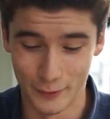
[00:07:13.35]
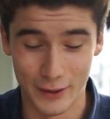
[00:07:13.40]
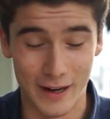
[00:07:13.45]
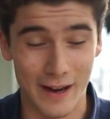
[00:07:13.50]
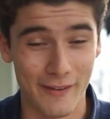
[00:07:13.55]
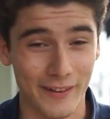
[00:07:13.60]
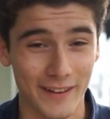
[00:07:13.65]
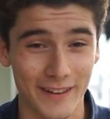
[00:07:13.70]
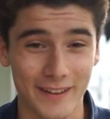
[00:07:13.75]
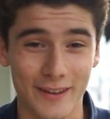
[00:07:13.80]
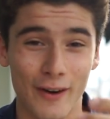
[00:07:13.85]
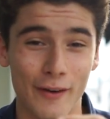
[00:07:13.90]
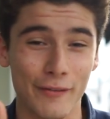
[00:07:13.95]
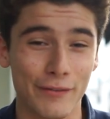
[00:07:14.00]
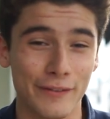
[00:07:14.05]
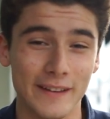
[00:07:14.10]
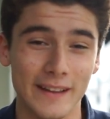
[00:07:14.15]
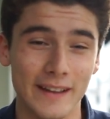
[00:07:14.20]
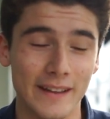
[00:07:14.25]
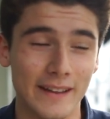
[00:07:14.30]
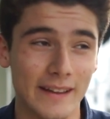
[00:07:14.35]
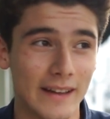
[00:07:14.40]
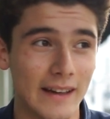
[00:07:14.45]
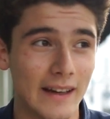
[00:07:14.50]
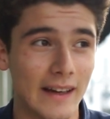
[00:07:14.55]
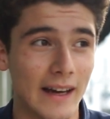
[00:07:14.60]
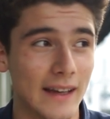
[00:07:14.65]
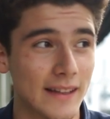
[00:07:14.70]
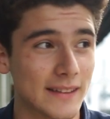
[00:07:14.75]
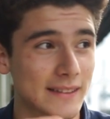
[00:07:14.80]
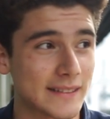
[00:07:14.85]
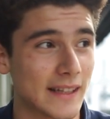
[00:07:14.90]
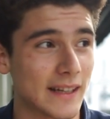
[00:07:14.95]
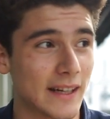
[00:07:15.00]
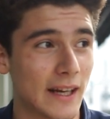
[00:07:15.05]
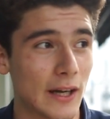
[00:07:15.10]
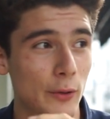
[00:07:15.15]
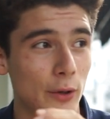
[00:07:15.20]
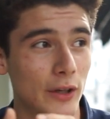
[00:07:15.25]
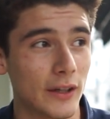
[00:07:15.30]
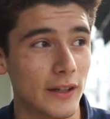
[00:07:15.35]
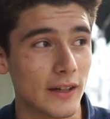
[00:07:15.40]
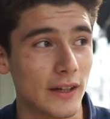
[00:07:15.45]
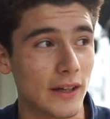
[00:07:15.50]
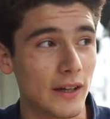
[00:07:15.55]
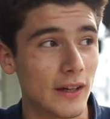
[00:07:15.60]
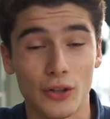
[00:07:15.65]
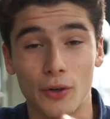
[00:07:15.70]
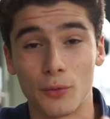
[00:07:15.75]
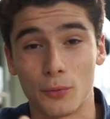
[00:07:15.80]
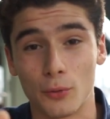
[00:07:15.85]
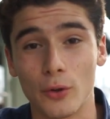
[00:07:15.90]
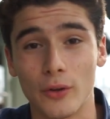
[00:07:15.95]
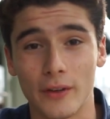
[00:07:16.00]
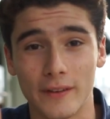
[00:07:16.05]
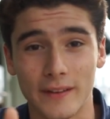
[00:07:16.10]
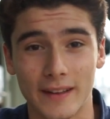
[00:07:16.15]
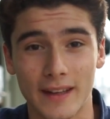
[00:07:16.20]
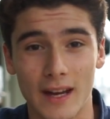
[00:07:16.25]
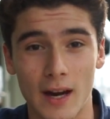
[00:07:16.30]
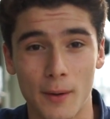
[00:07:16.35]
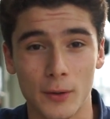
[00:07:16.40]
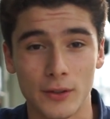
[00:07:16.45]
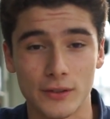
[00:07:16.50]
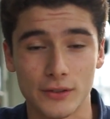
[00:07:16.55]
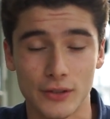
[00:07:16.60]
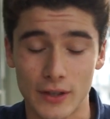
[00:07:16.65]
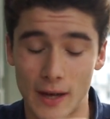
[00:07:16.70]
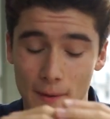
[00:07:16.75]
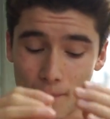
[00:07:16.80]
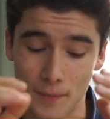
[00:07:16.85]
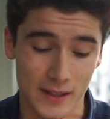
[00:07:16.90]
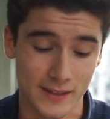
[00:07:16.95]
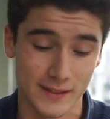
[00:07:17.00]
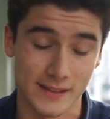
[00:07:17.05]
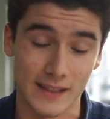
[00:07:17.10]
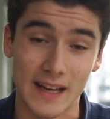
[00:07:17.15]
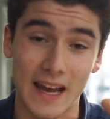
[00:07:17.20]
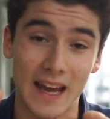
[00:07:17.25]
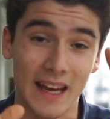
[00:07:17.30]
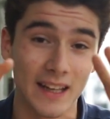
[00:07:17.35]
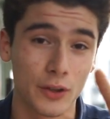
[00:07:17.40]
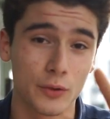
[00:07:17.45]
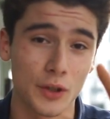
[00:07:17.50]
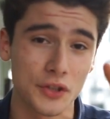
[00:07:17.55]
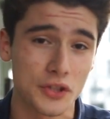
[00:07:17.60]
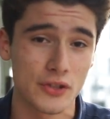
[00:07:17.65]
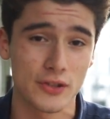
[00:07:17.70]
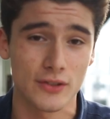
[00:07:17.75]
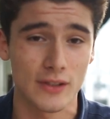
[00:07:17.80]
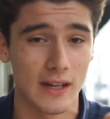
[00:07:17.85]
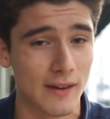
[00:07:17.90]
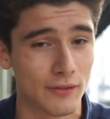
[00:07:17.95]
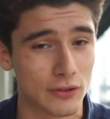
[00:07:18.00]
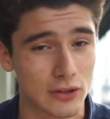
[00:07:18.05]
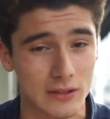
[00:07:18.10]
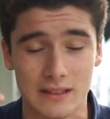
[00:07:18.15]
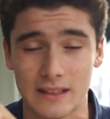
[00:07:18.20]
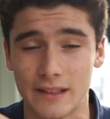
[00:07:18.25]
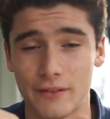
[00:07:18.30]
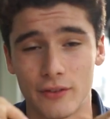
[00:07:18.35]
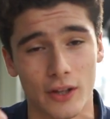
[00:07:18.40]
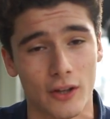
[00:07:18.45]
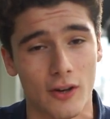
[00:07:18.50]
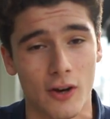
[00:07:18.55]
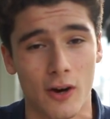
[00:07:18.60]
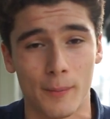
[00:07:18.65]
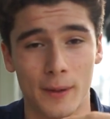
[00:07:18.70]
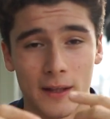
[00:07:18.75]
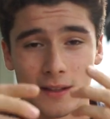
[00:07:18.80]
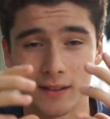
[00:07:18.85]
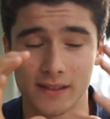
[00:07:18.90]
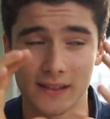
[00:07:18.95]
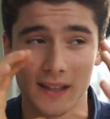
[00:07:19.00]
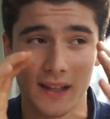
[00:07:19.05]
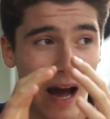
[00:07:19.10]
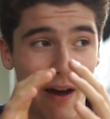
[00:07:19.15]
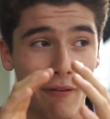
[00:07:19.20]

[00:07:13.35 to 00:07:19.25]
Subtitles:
having a coffee, and I decided I would start rolling the camera. So yeah, as I said, any questions you have, just leave in the comments.